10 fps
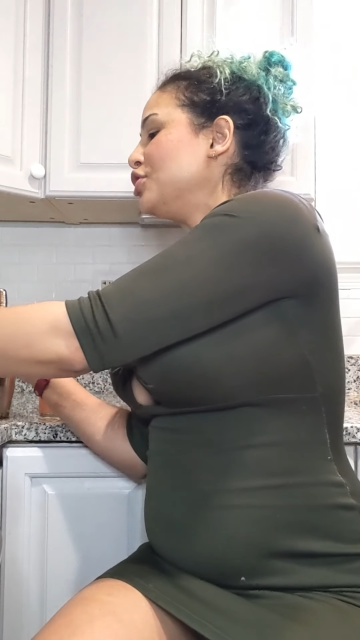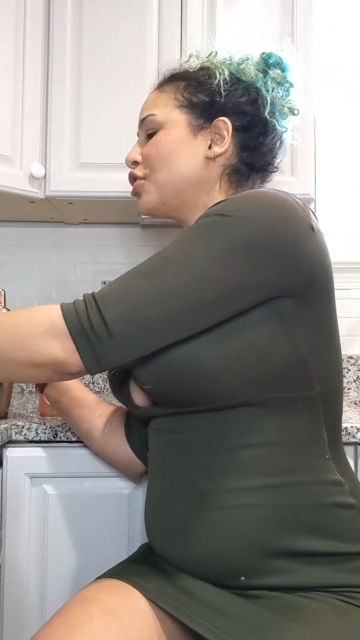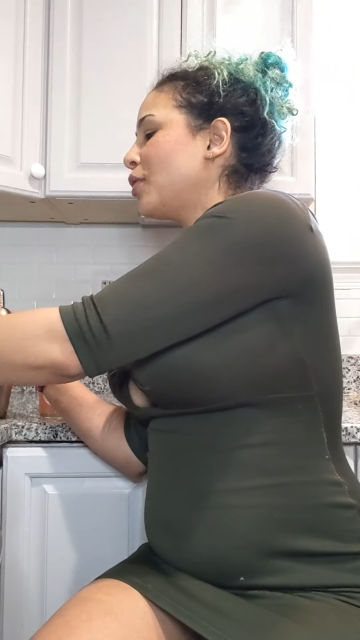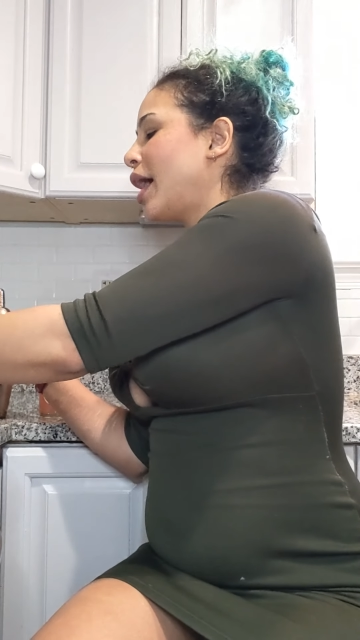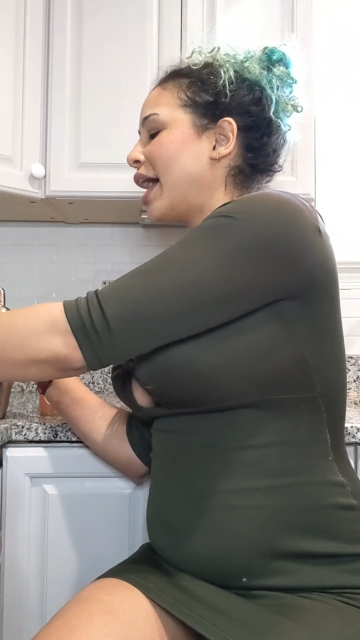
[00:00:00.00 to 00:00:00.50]

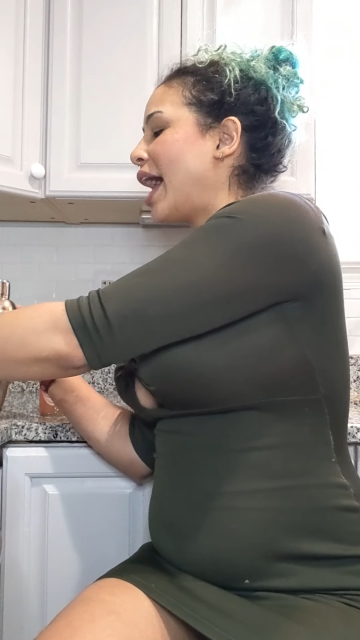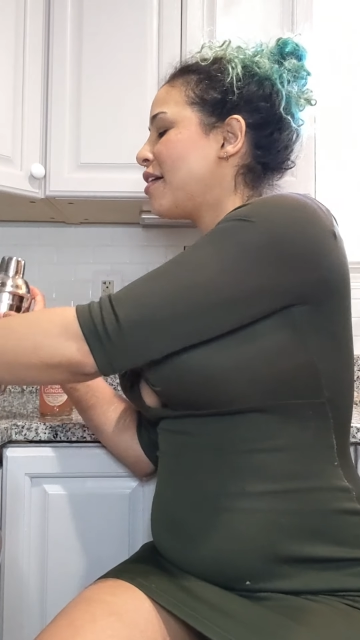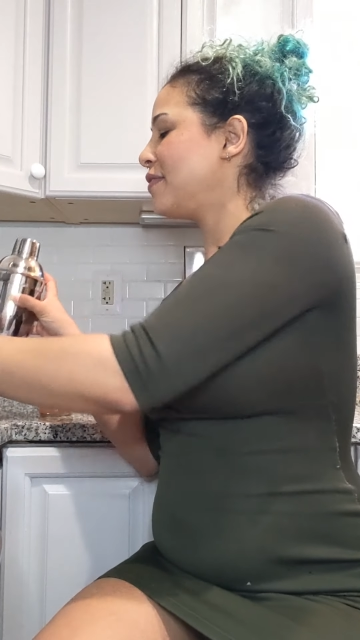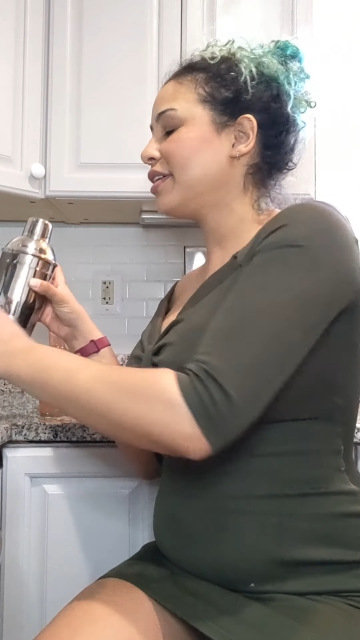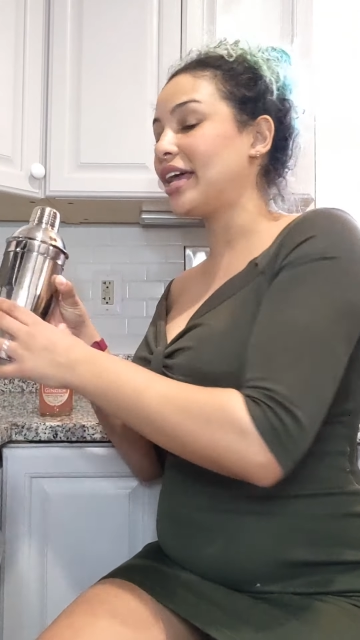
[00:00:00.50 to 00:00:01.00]
So
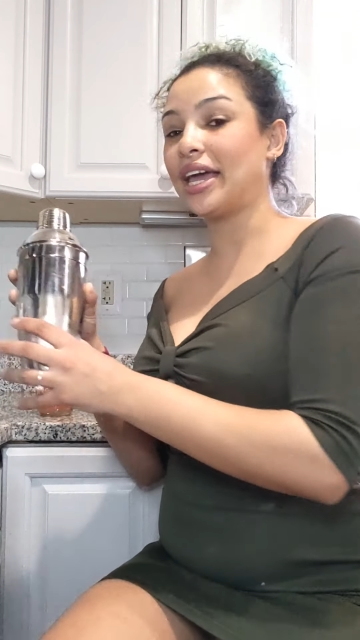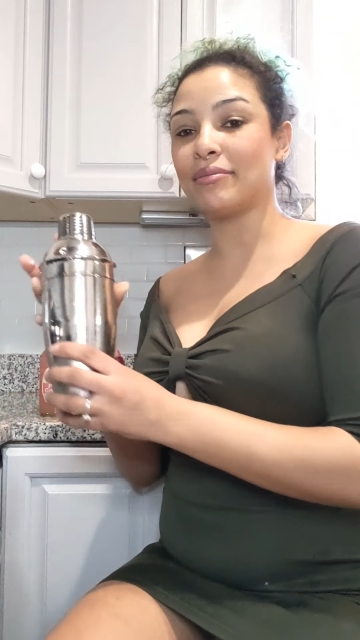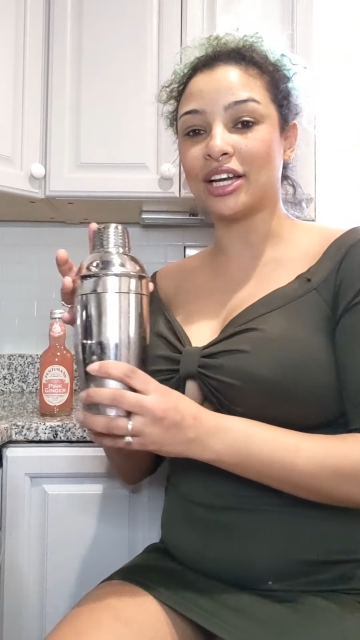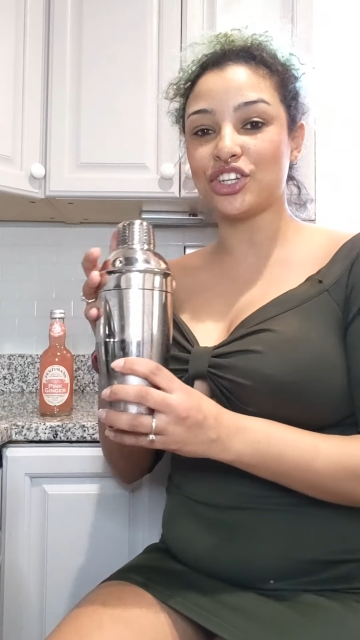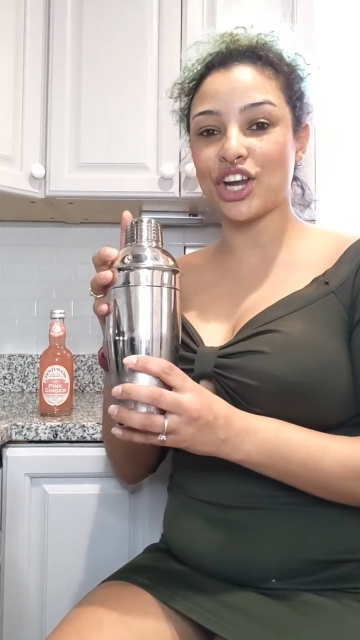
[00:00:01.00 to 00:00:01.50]
have
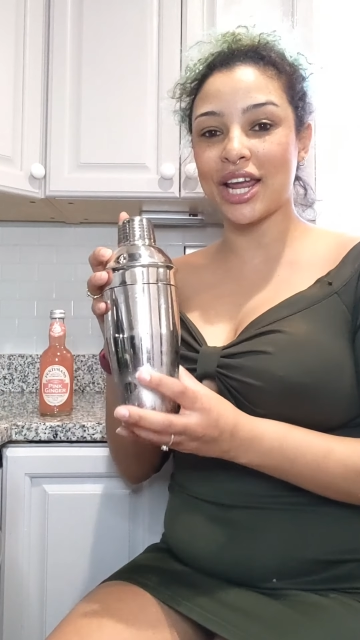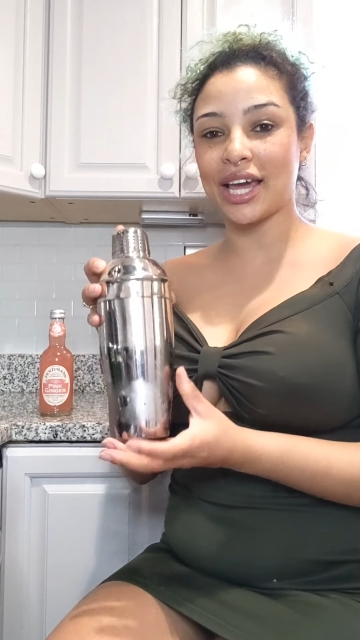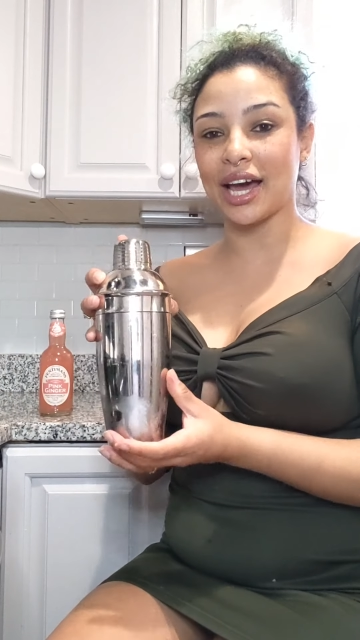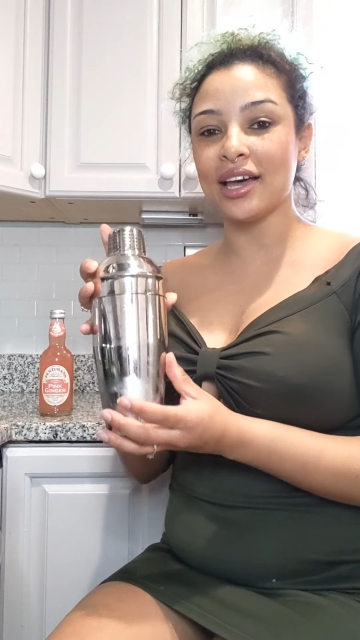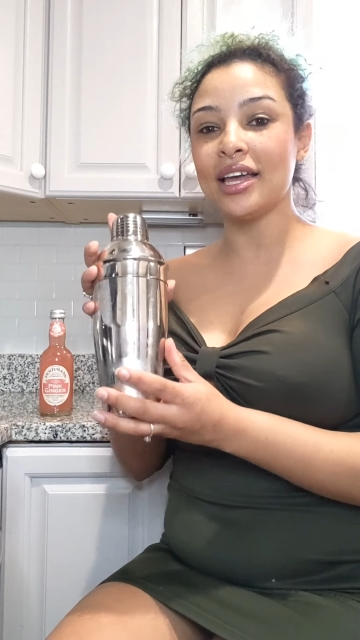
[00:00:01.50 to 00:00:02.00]
in my
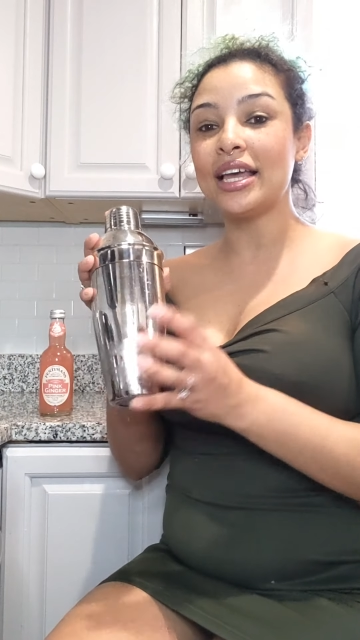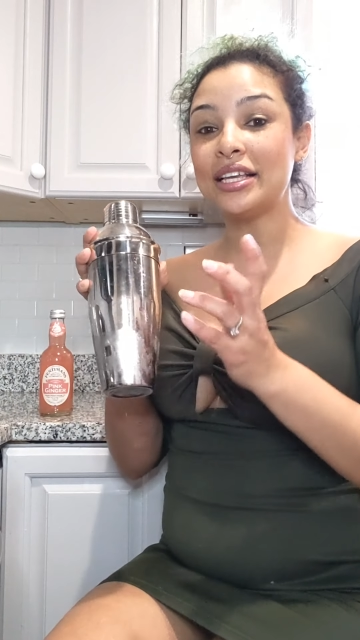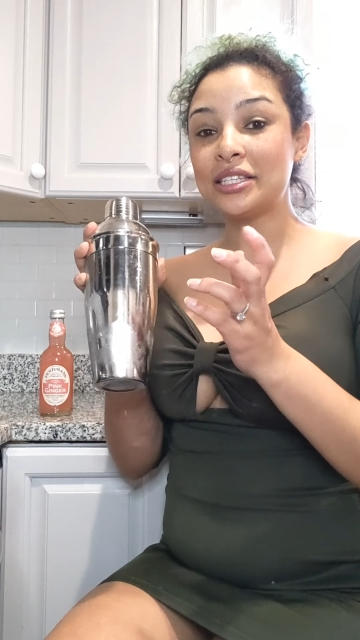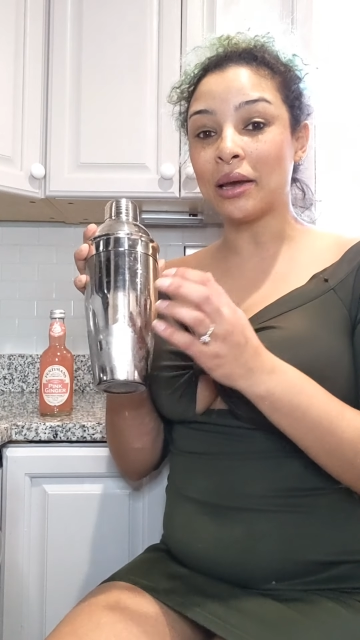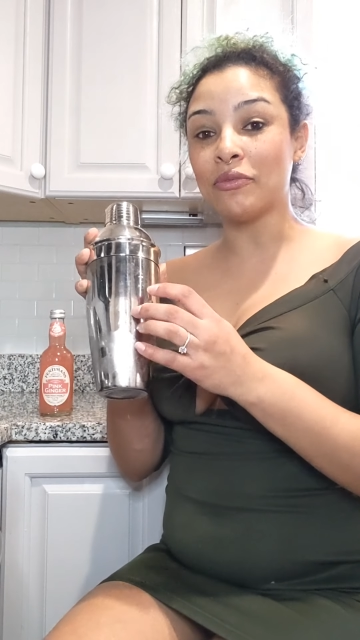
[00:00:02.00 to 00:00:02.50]
shaker
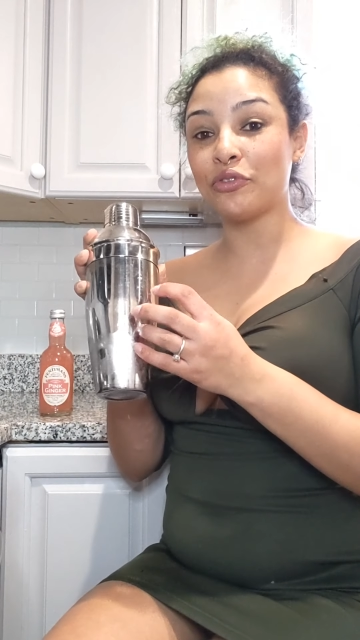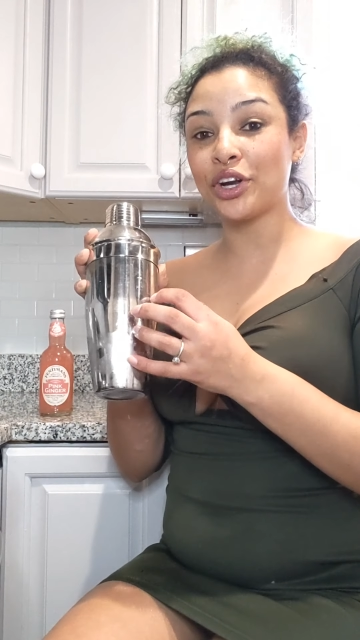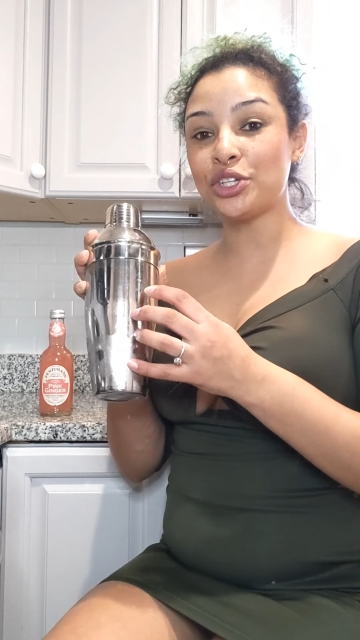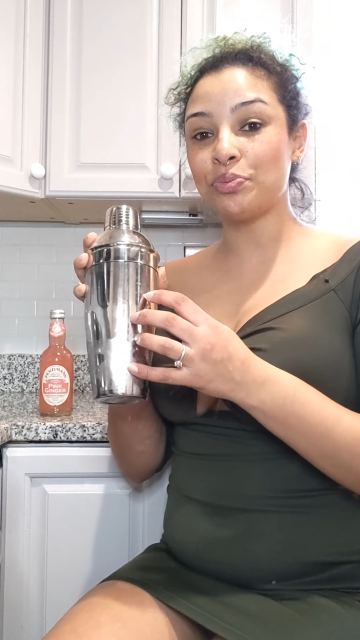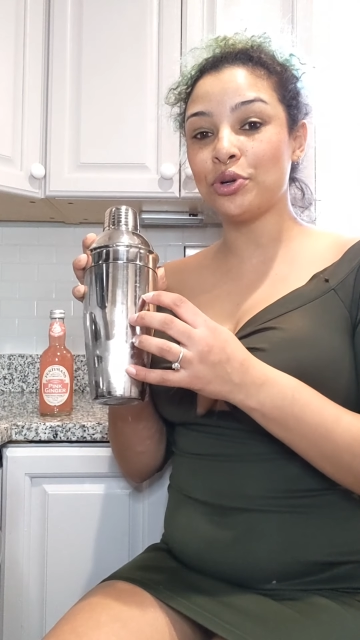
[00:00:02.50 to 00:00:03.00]
some
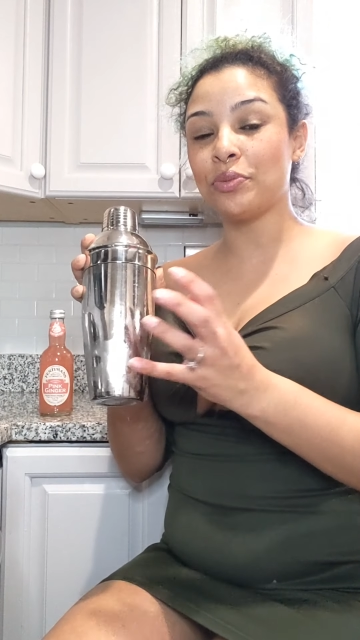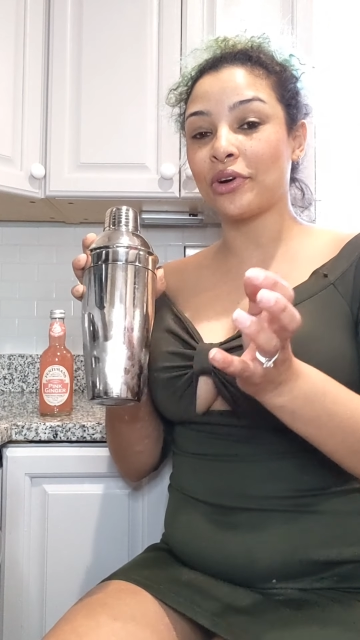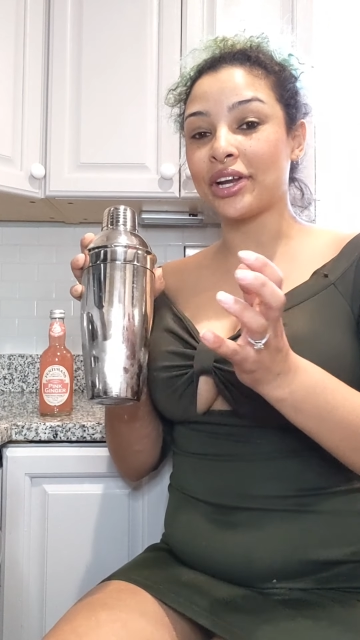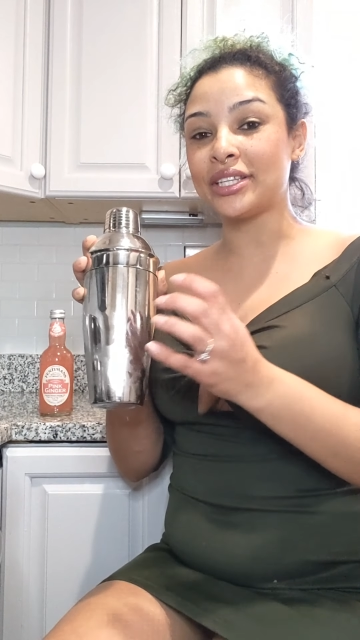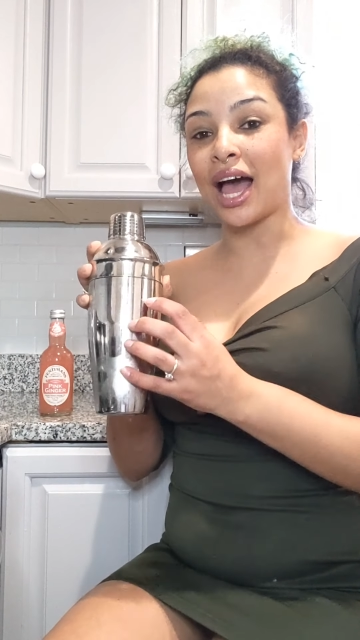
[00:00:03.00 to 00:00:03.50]
fresh
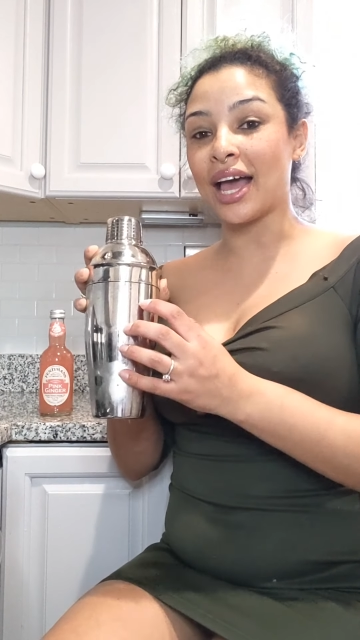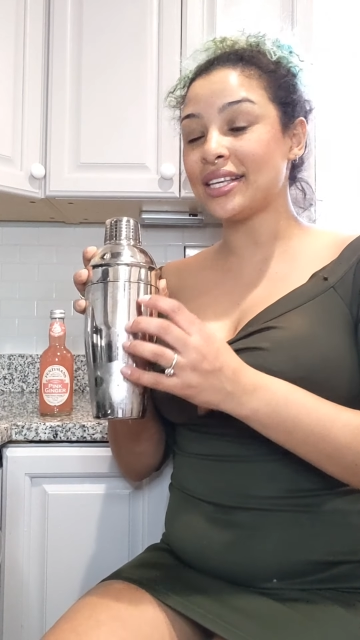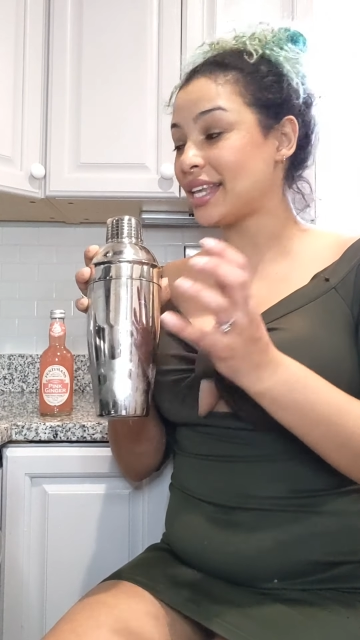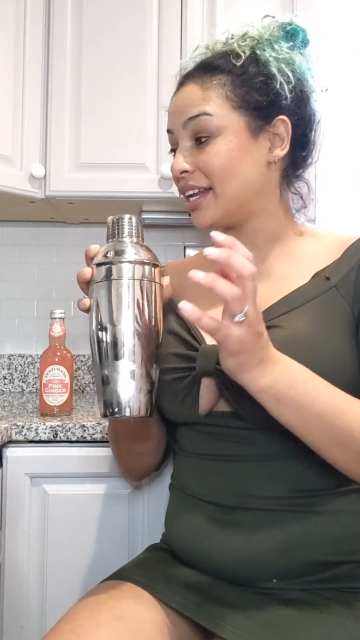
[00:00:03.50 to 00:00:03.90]
blueberries, ice,